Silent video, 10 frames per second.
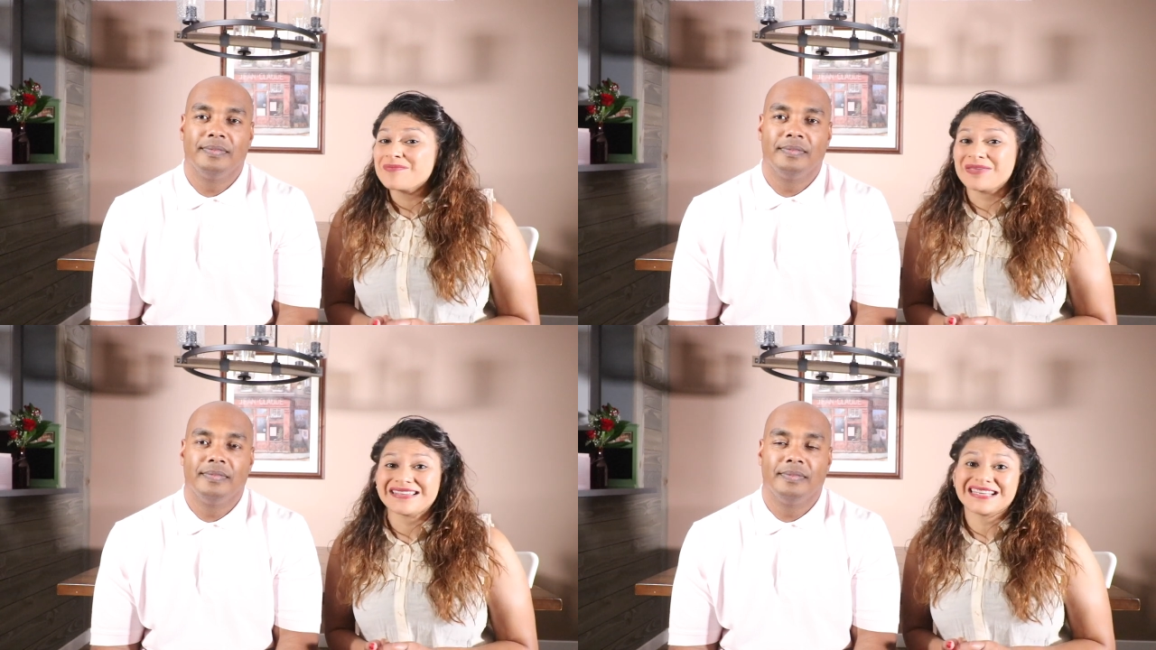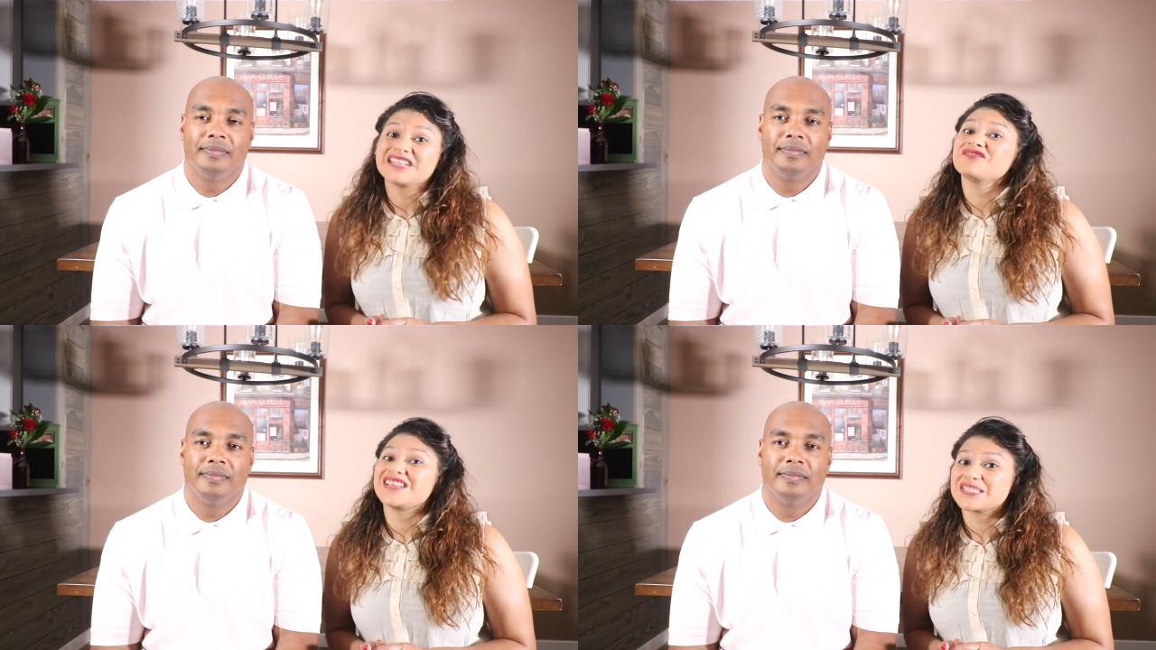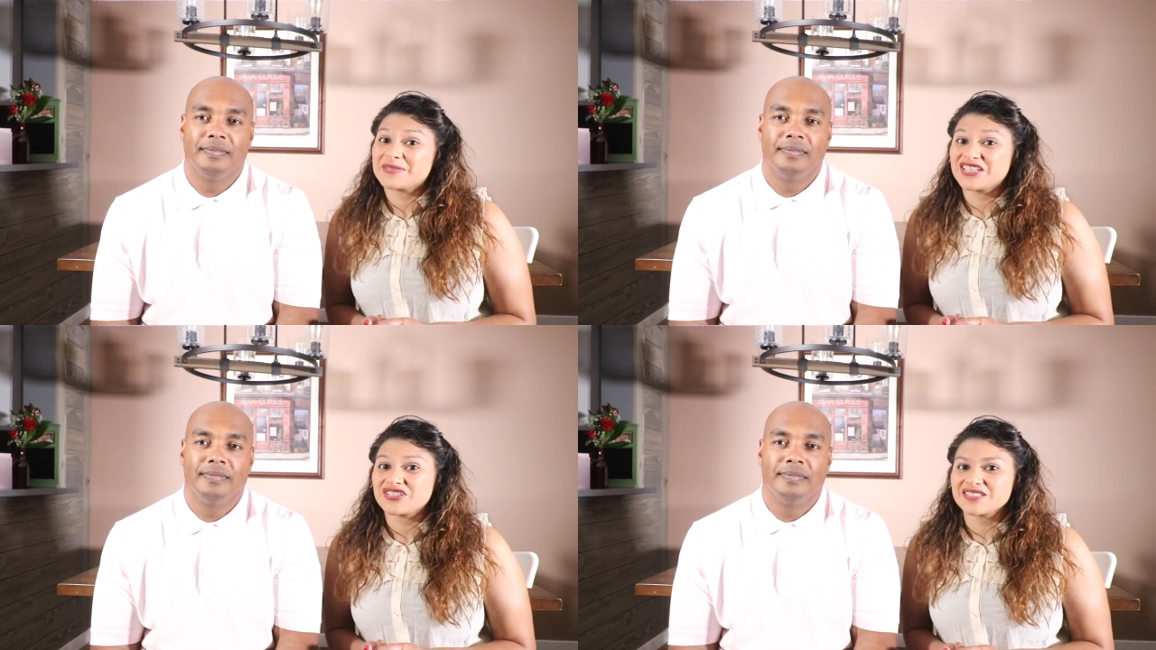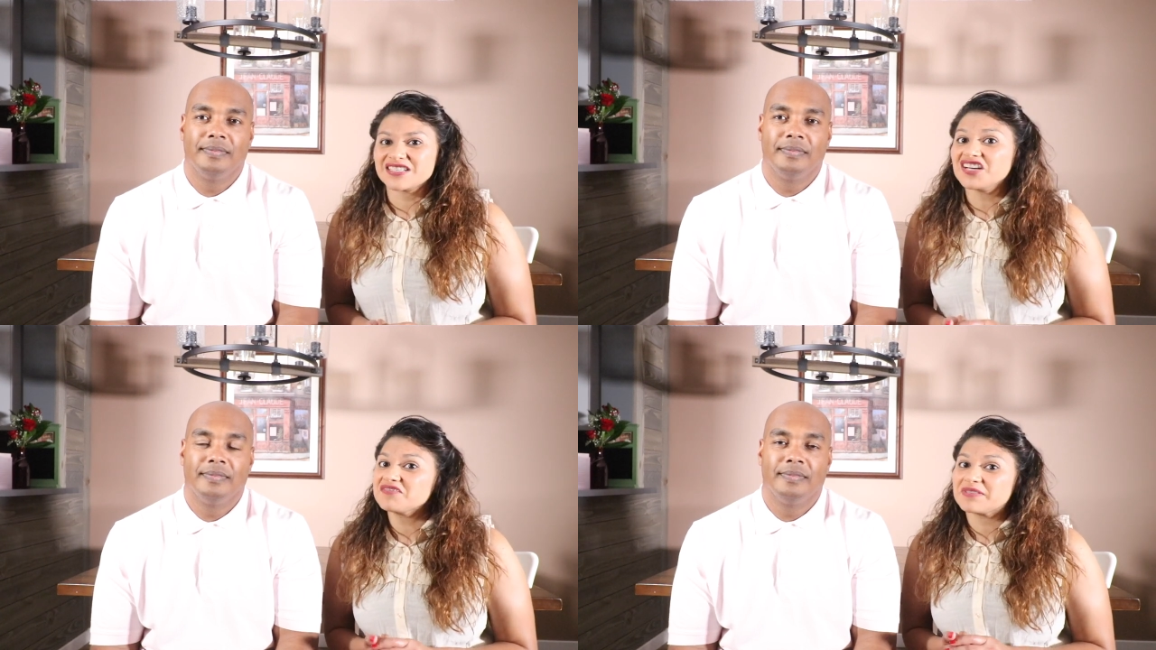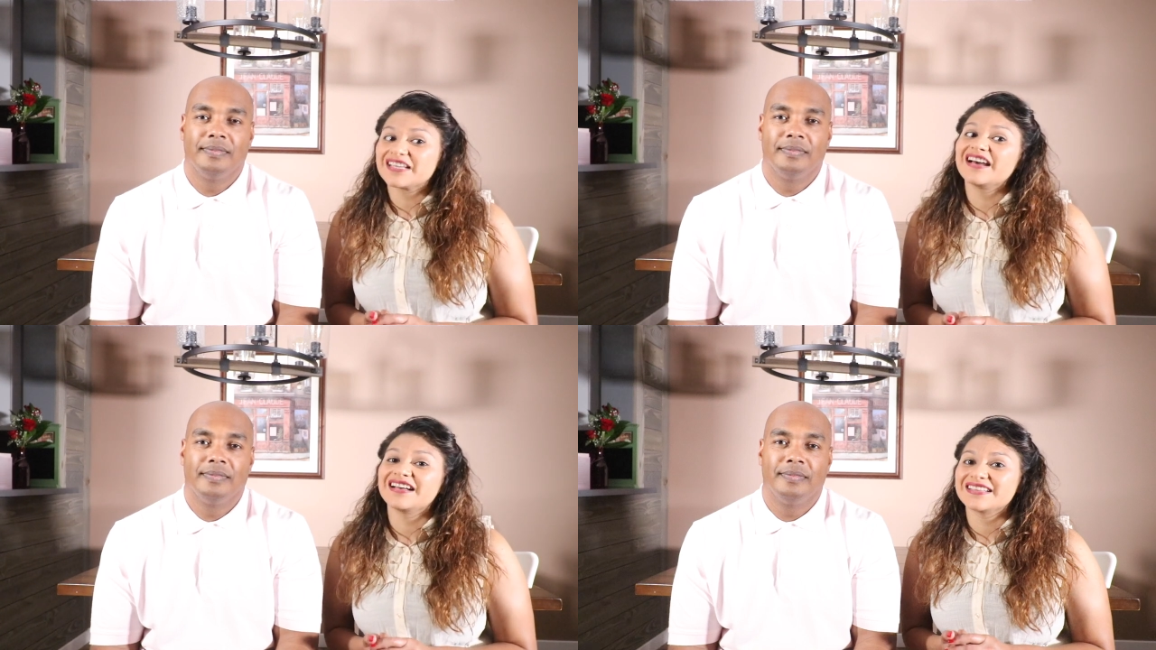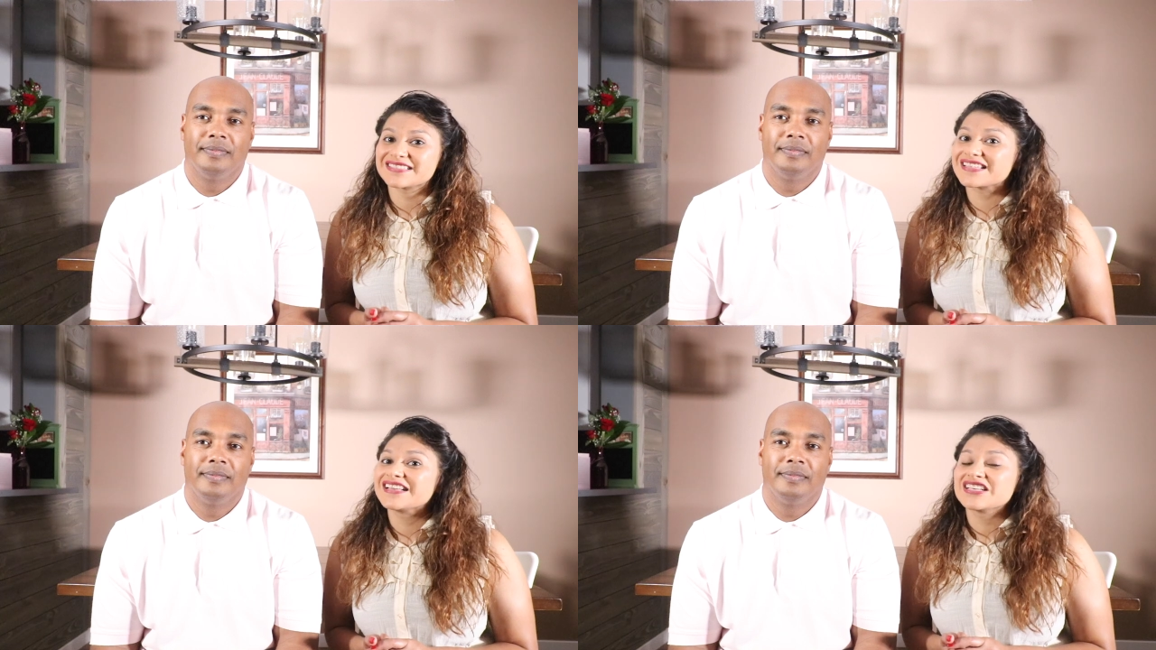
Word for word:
Speaker 1: make that investment in yourself because